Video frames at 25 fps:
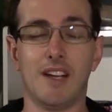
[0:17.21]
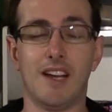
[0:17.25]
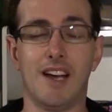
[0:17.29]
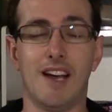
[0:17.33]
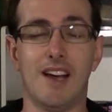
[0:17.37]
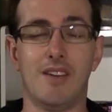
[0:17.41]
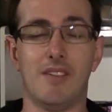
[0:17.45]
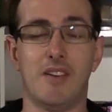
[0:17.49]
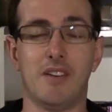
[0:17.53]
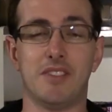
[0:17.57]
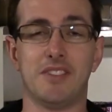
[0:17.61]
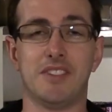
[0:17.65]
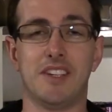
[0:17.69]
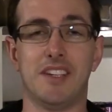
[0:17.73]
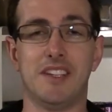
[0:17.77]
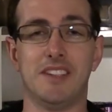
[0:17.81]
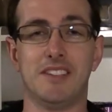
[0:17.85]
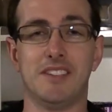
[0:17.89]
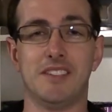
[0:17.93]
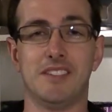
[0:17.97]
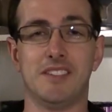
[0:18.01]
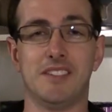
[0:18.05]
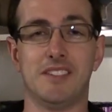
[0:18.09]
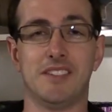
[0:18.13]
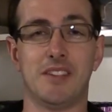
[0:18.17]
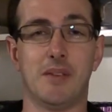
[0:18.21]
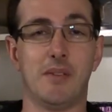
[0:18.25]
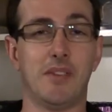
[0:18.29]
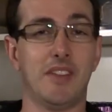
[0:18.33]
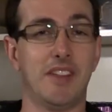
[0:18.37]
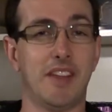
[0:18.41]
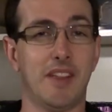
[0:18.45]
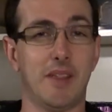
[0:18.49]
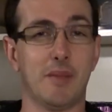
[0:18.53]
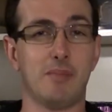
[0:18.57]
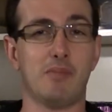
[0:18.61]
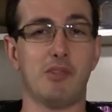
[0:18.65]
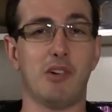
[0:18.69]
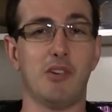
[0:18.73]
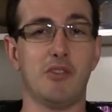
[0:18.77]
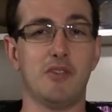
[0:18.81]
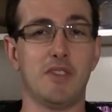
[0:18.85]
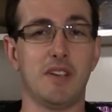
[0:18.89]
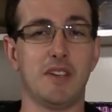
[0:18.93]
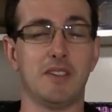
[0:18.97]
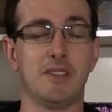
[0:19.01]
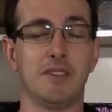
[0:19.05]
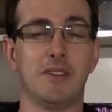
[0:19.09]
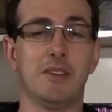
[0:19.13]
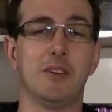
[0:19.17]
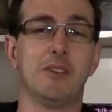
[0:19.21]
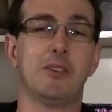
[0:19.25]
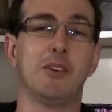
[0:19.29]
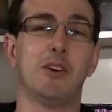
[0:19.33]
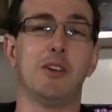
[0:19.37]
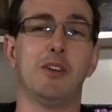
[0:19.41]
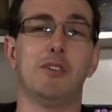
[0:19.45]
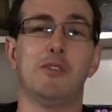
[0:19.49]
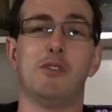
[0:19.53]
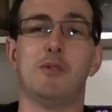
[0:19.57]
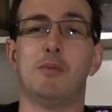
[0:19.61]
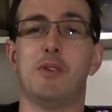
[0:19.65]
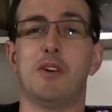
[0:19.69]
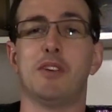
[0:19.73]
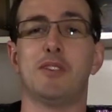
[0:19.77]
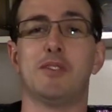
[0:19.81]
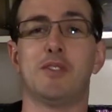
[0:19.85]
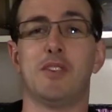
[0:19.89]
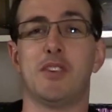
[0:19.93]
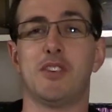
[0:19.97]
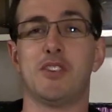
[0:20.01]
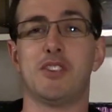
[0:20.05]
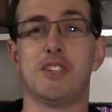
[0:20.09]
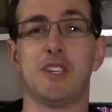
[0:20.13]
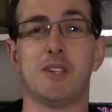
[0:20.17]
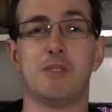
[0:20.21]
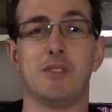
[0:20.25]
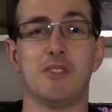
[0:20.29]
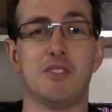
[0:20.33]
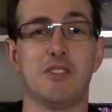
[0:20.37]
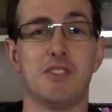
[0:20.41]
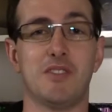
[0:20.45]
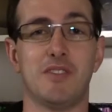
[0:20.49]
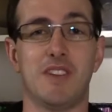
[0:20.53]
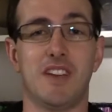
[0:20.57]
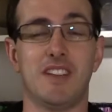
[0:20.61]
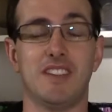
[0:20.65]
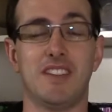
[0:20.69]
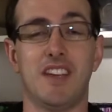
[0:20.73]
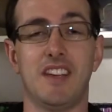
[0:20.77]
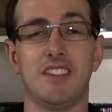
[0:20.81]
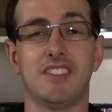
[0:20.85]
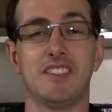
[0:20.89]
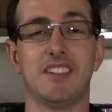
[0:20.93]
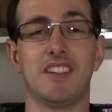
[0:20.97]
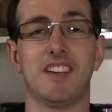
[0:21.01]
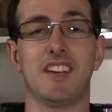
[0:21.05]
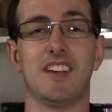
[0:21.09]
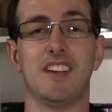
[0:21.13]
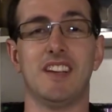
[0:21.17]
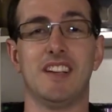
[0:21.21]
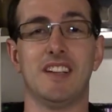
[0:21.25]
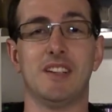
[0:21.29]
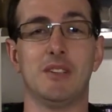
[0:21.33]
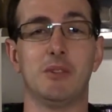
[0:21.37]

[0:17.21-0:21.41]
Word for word: Um, I've seen some of the other projects that are kind of almost finishing, which is fantastic,